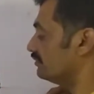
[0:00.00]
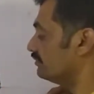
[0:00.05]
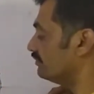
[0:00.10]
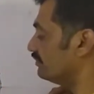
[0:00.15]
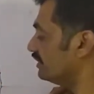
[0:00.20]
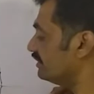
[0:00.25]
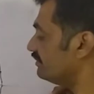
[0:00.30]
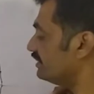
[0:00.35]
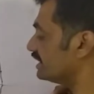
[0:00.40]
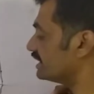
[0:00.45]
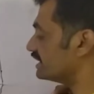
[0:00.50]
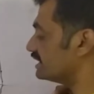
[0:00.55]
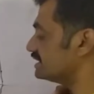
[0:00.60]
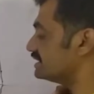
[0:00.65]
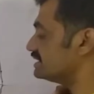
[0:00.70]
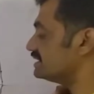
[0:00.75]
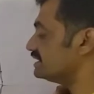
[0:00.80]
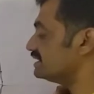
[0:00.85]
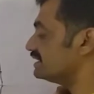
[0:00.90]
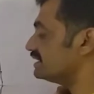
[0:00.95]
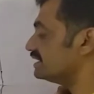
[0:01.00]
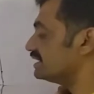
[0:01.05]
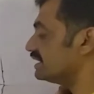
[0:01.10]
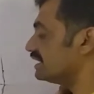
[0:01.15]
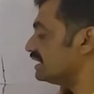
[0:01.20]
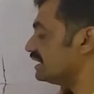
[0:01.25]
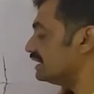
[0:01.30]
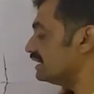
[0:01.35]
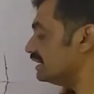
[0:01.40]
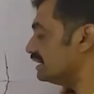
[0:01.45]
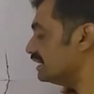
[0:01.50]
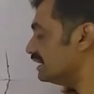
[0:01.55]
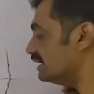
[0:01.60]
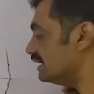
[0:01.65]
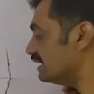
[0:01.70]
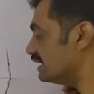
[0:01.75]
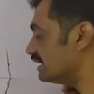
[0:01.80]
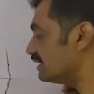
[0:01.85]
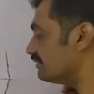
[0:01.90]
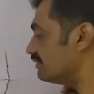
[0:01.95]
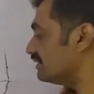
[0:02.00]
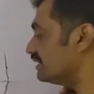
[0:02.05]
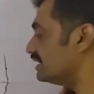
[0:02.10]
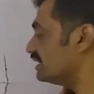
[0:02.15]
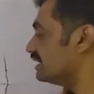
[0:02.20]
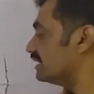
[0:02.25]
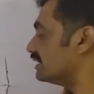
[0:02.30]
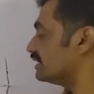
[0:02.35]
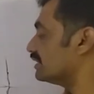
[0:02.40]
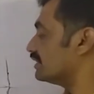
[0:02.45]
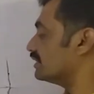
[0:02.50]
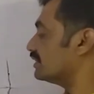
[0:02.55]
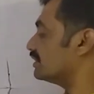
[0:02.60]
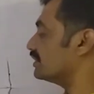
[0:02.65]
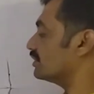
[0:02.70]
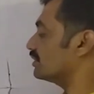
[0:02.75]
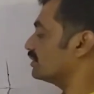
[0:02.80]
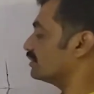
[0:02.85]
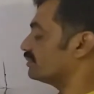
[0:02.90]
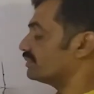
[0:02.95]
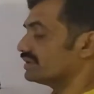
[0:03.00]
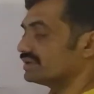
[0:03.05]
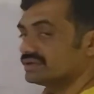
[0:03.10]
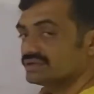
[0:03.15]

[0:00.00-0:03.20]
when we consider a liquid drop,